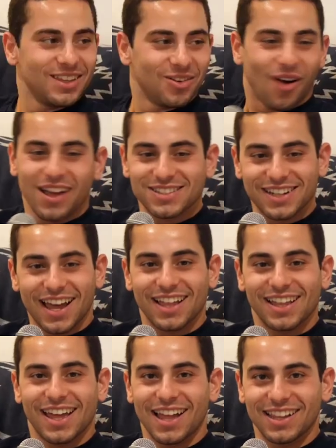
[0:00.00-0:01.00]
know, why you know?
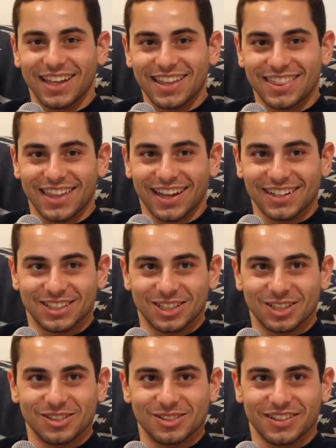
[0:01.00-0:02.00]
it's an LA thing too
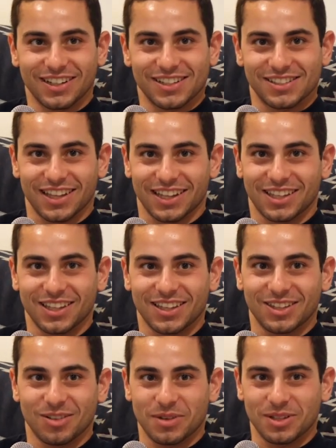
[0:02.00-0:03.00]
is because like
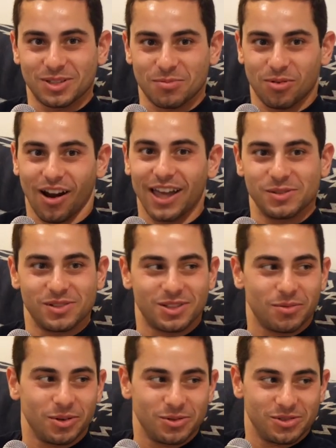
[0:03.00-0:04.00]
you'll be surprised when
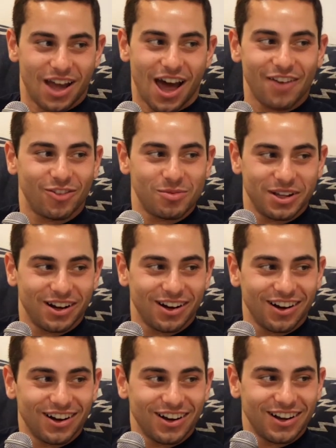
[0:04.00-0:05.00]
someone who's not from
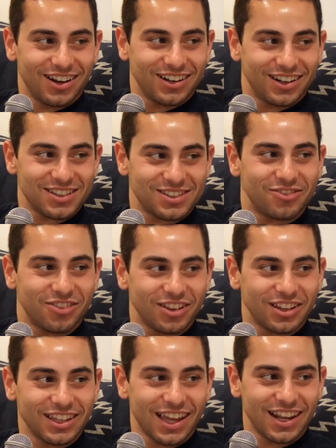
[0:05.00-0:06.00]
here doesn't
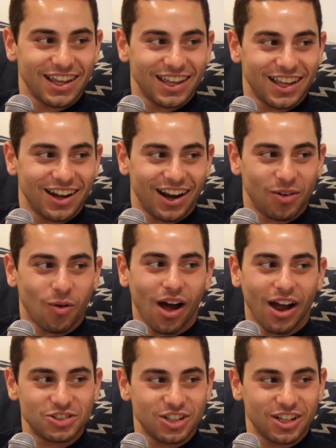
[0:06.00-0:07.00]
fully get it or like
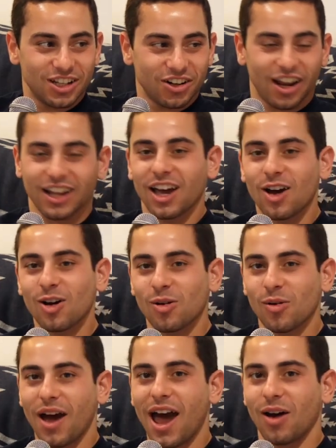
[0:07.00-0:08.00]
watch it. You're like, yeah.
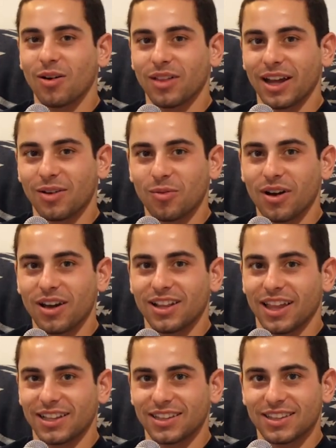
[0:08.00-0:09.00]
oh wow, like what?
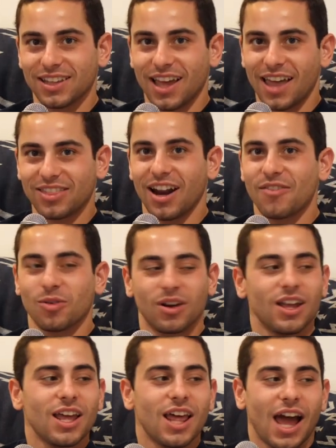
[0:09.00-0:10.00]
Like I thought everyone
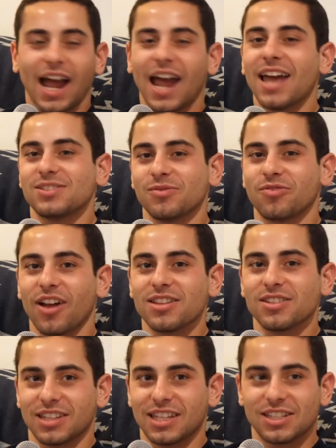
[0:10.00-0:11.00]
like I had some
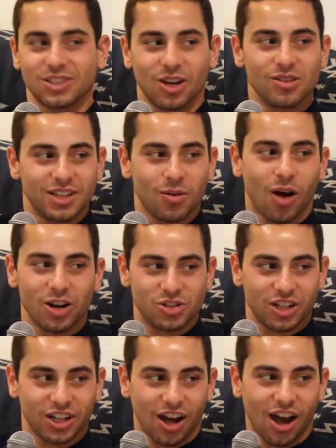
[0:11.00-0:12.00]
friends on the East Coast that
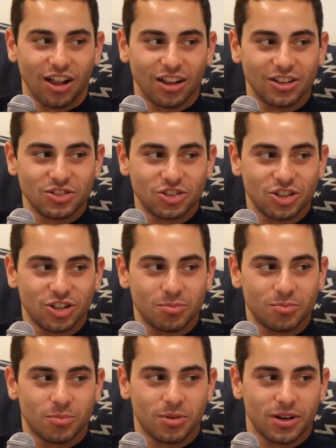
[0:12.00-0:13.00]
watched it in college.
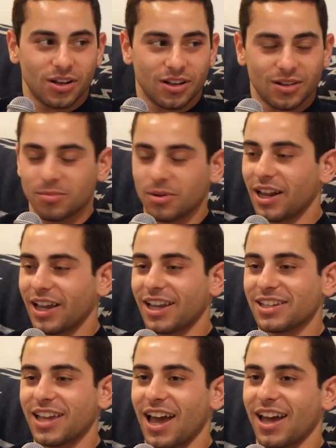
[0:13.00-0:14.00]
Uh huh. But like,
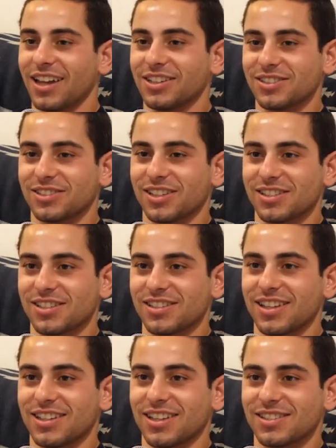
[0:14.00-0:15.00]
yeah, it just
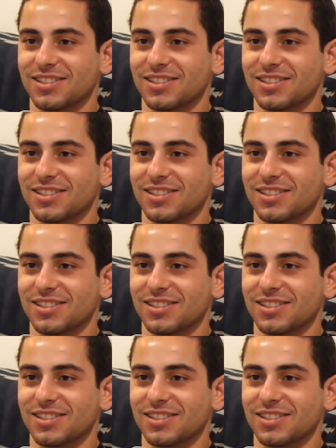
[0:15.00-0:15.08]
doesn't. It doesn't.